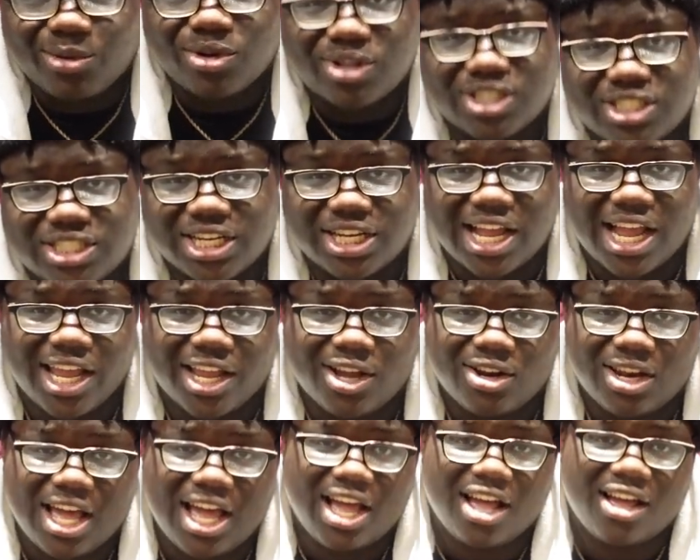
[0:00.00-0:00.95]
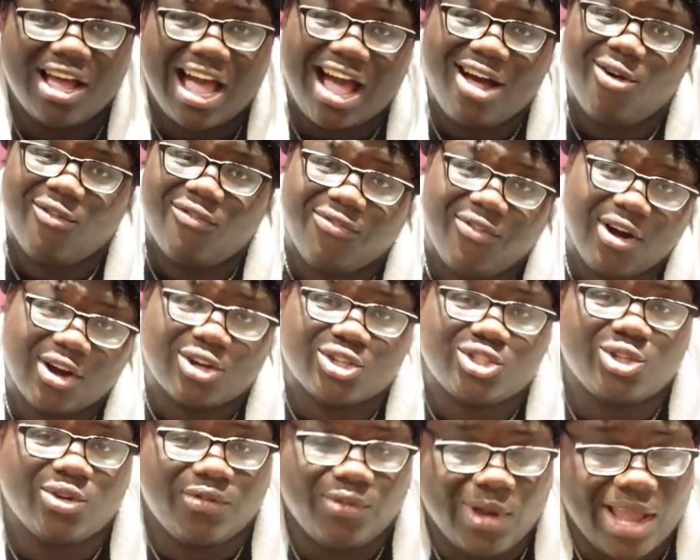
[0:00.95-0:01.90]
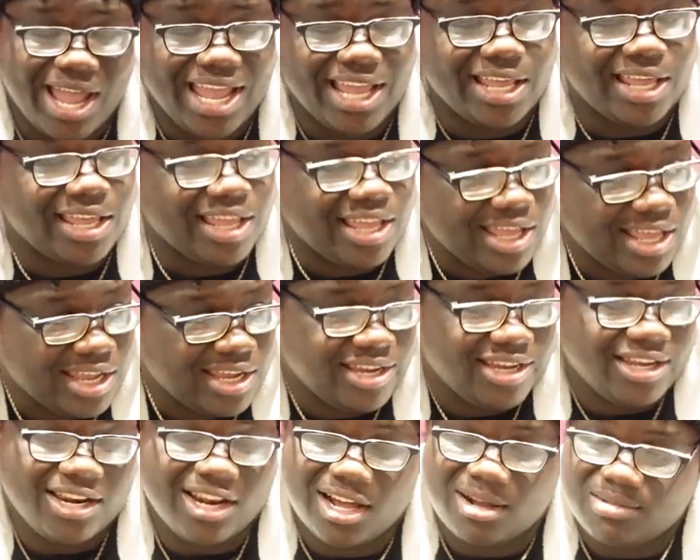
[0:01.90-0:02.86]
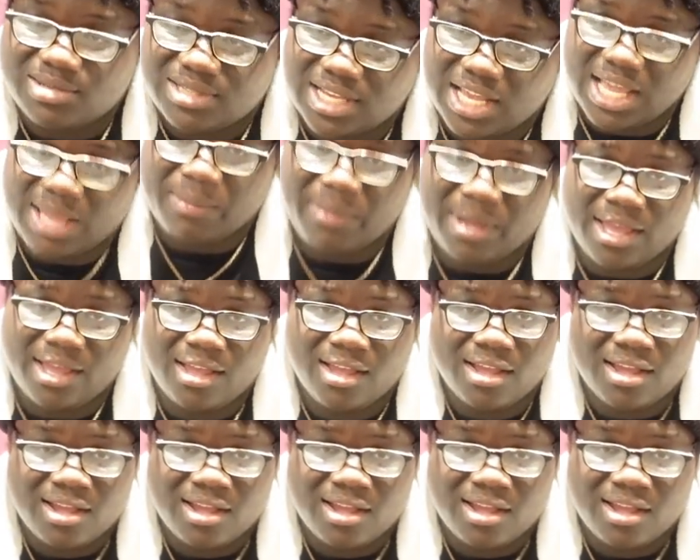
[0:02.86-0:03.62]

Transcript: Real shit. I ain't gonna lie. I don't fuck with you if you hate it. You know what I'm saying, man?